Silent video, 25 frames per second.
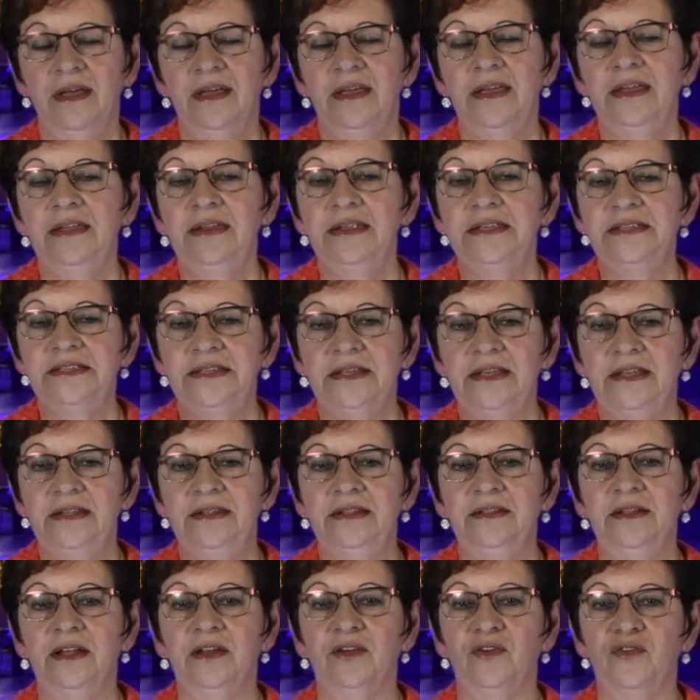It is
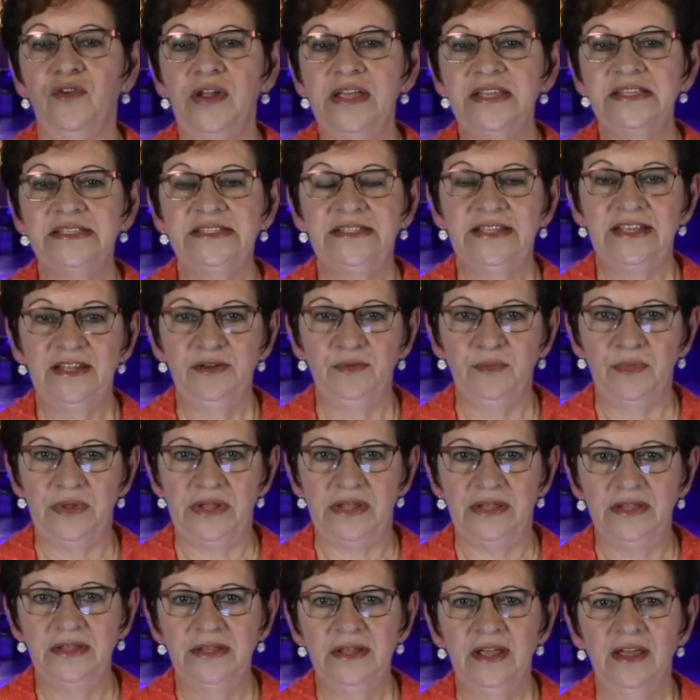in rest in
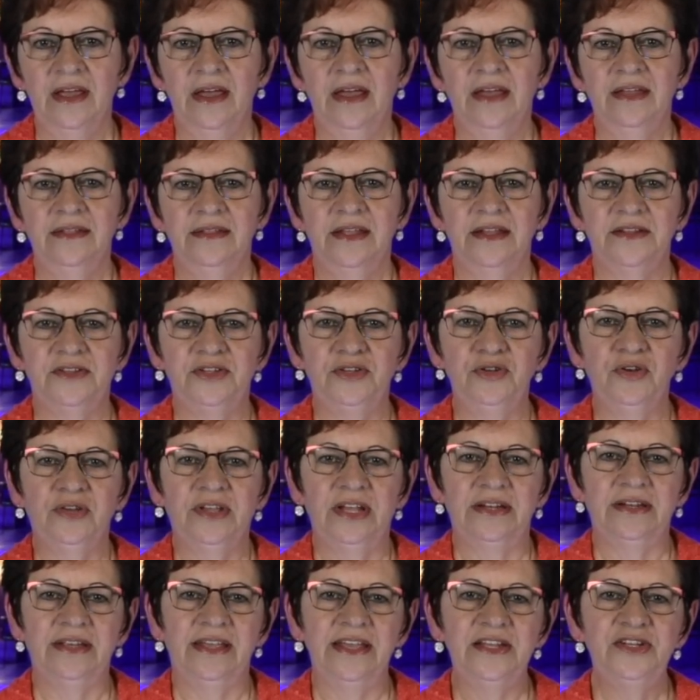me that you
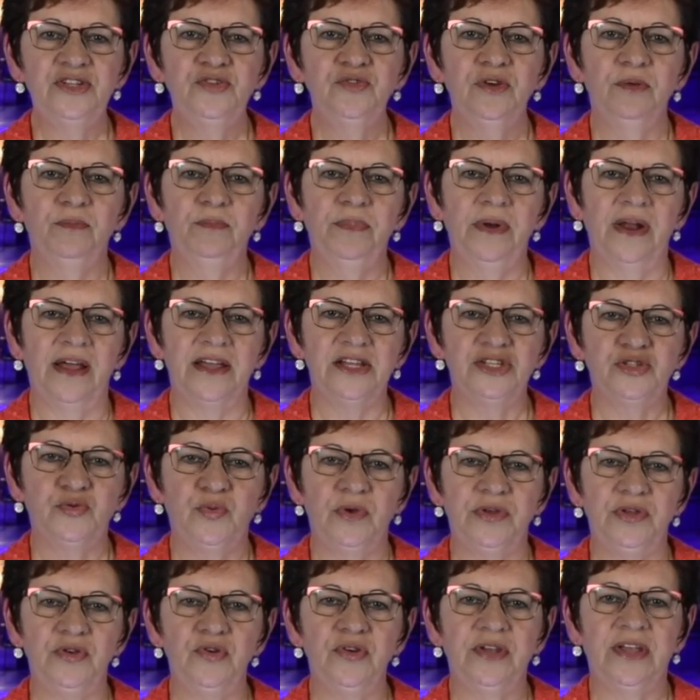can get to a place
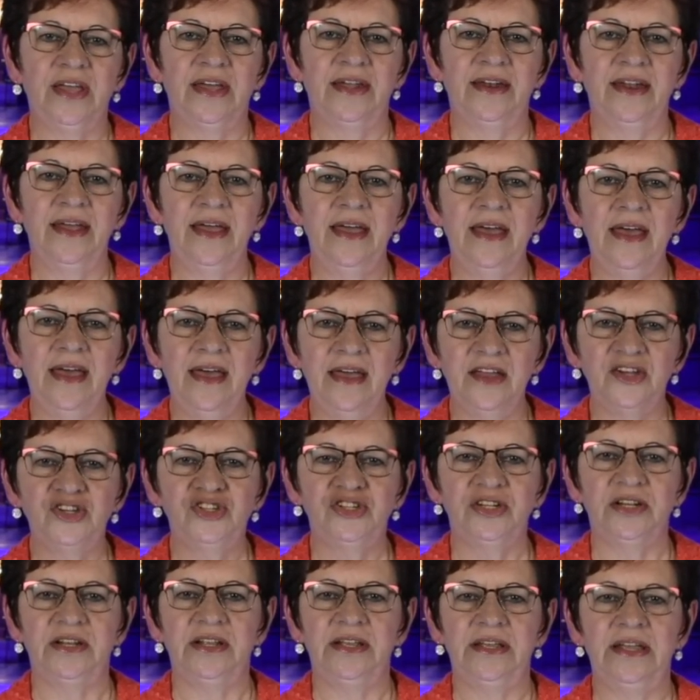where you can
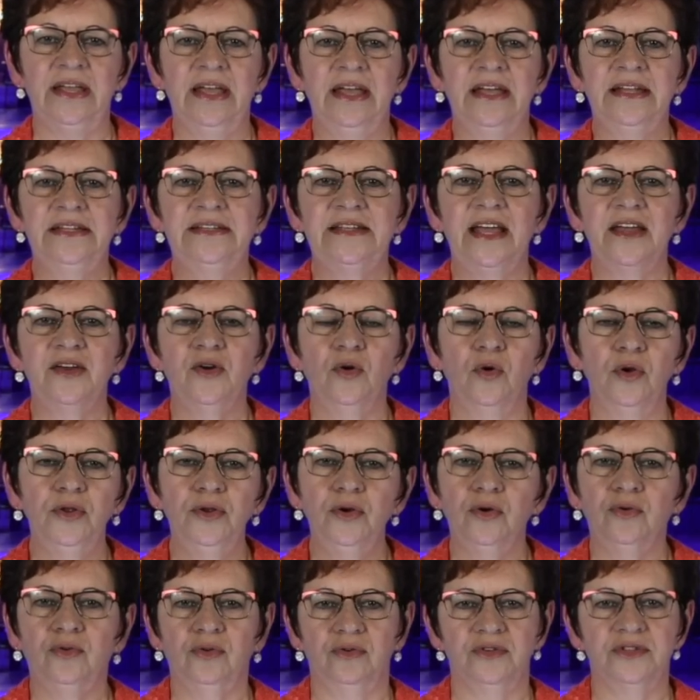actually take all
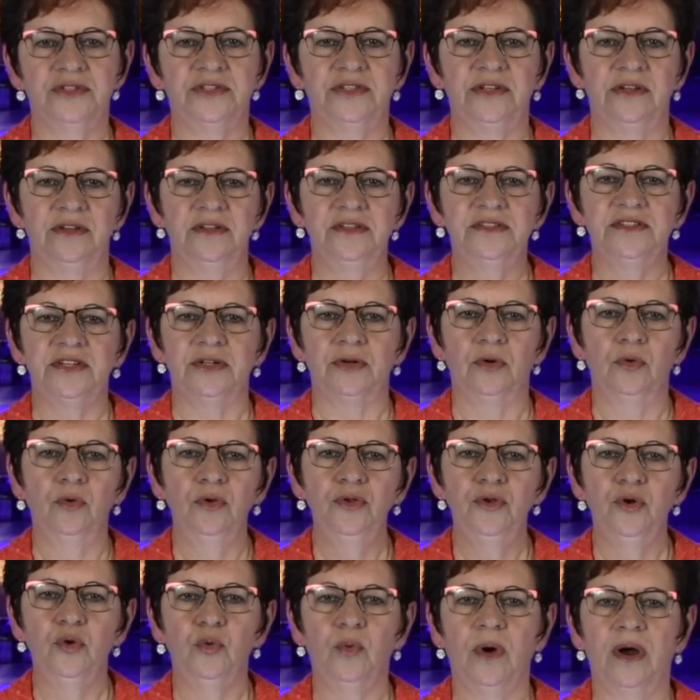your concerns and all
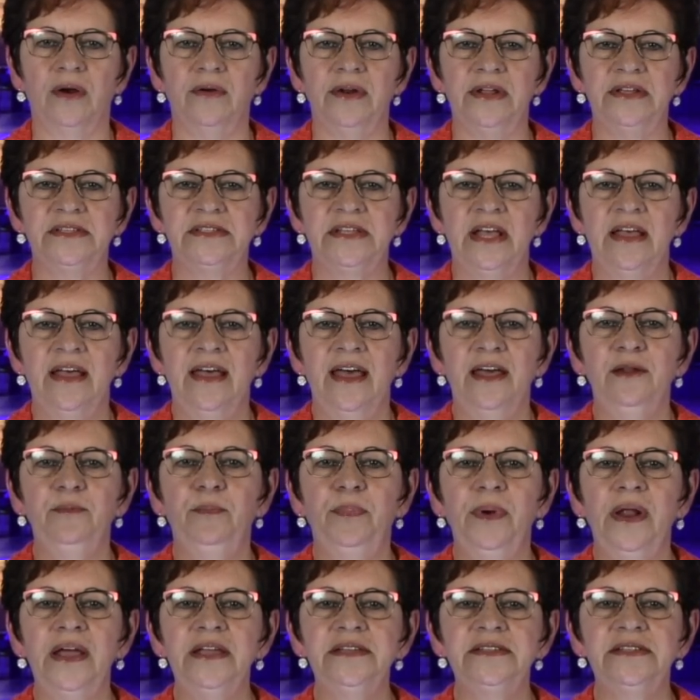your worries and
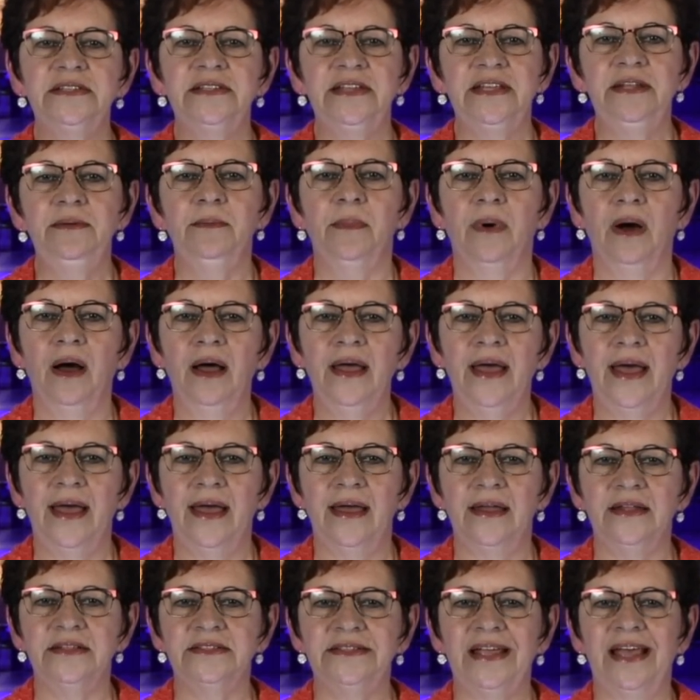place it in my
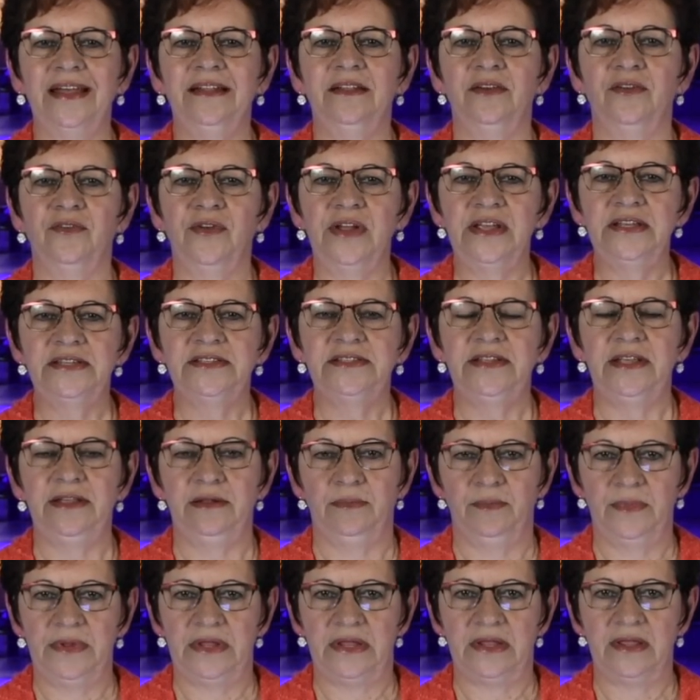hands and rest
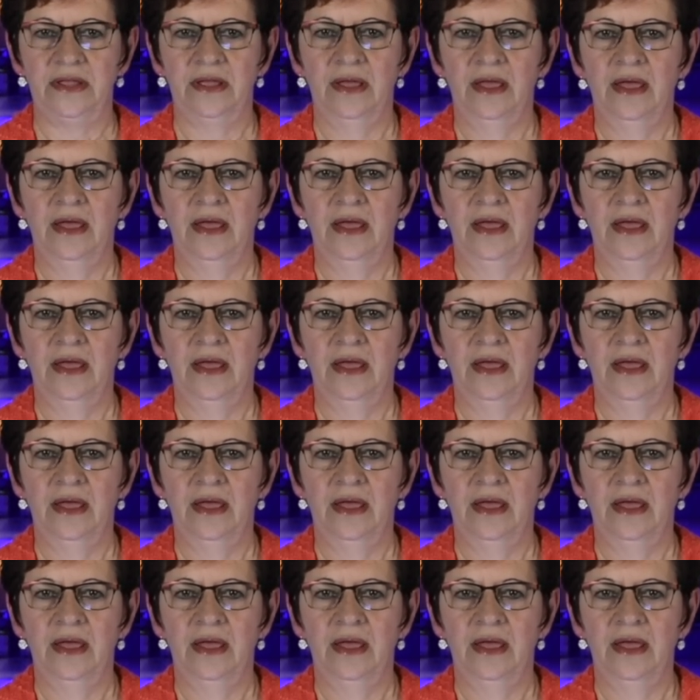in me.